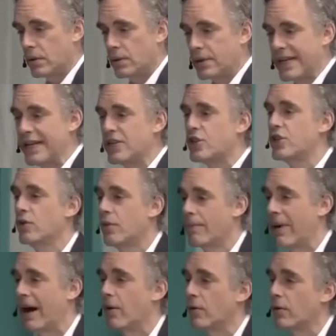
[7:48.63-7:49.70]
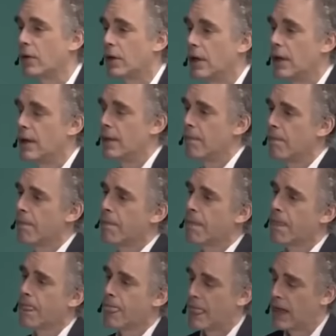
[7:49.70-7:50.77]
teach you about.
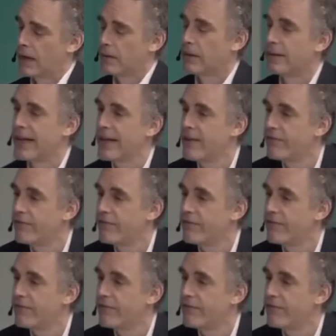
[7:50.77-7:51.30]
They